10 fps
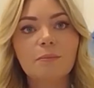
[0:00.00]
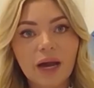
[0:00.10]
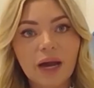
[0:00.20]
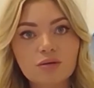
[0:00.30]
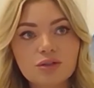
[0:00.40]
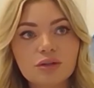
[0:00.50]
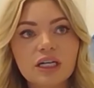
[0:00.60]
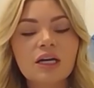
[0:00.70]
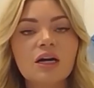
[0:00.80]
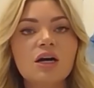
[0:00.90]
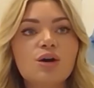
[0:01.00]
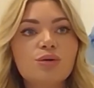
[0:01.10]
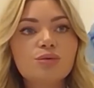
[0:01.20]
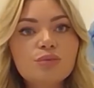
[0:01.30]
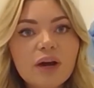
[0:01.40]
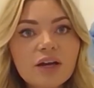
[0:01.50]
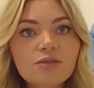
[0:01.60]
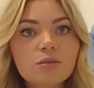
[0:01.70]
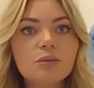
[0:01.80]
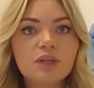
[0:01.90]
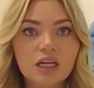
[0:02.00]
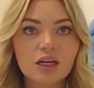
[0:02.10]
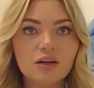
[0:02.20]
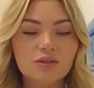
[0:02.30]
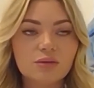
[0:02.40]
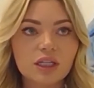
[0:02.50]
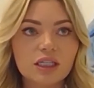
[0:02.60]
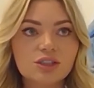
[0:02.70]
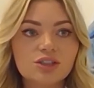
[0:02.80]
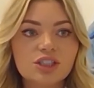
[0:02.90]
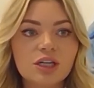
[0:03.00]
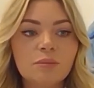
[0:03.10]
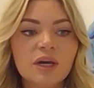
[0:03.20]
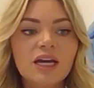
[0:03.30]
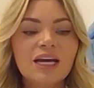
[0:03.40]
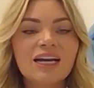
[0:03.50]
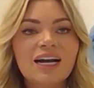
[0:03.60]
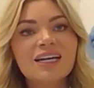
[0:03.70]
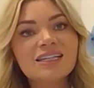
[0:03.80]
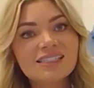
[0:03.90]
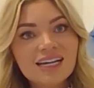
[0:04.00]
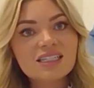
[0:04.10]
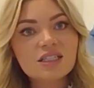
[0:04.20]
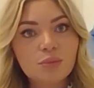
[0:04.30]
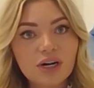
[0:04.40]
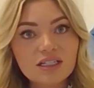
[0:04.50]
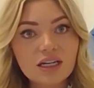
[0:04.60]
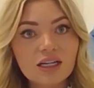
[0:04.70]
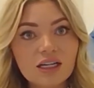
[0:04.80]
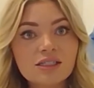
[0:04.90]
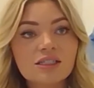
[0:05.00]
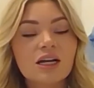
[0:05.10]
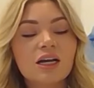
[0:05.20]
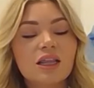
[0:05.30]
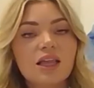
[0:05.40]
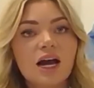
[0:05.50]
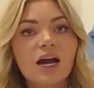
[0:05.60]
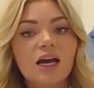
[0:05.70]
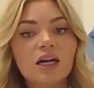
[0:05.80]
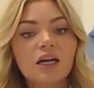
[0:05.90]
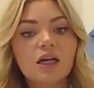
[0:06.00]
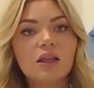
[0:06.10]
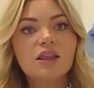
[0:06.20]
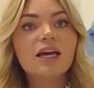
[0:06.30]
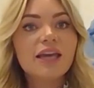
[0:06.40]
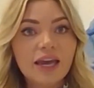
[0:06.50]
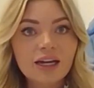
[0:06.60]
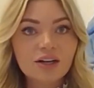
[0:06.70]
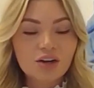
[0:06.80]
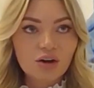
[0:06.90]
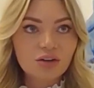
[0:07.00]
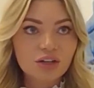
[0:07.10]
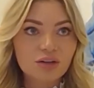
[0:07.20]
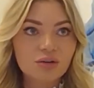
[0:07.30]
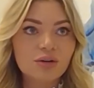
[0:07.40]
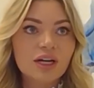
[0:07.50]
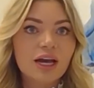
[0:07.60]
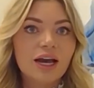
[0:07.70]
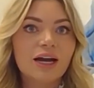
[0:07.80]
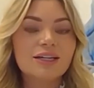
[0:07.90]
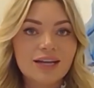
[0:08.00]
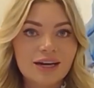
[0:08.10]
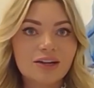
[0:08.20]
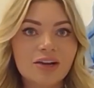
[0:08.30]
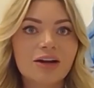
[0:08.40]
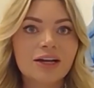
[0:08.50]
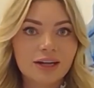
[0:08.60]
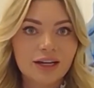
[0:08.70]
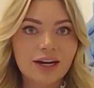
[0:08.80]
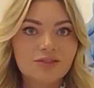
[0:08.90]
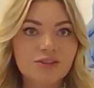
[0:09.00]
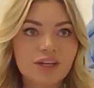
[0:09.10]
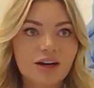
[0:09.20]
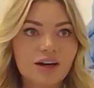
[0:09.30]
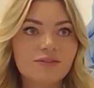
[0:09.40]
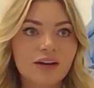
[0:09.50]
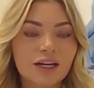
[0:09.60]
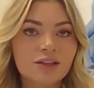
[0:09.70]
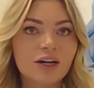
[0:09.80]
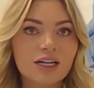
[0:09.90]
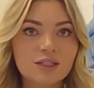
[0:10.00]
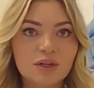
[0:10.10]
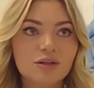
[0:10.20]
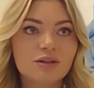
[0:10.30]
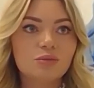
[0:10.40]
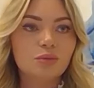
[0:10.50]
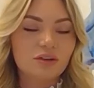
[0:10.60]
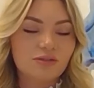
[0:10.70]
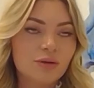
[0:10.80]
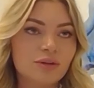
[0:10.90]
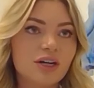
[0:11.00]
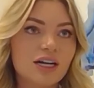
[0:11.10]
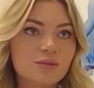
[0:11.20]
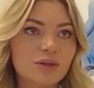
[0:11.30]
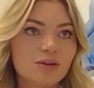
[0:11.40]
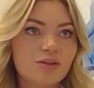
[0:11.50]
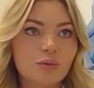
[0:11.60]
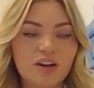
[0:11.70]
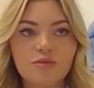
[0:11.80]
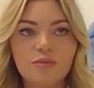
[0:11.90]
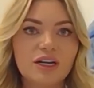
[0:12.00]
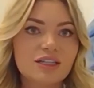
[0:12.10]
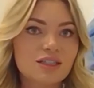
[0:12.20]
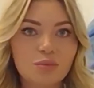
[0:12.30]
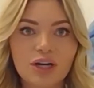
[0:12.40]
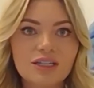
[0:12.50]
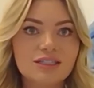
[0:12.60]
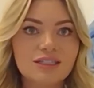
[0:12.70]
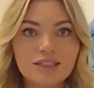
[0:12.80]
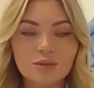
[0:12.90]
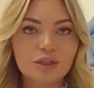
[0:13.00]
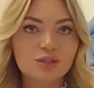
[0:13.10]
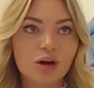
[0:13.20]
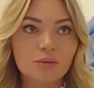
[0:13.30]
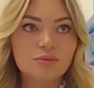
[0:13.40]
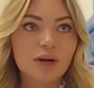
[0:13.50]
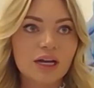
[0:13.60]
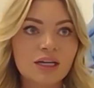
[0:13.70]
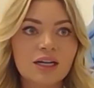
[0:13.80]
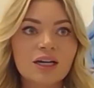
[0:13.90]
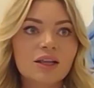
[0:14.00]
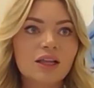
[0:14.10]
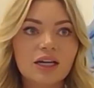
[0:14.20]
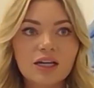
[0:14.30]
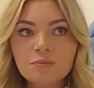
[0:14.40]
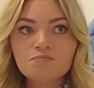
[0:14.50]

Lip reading: boundary right from the beginning of the relationship, it kind of sets the precedence that they can't call you at 10 o'clock at night after they got a fight with their husband or their wife because the price needs to be dropped, right? Like,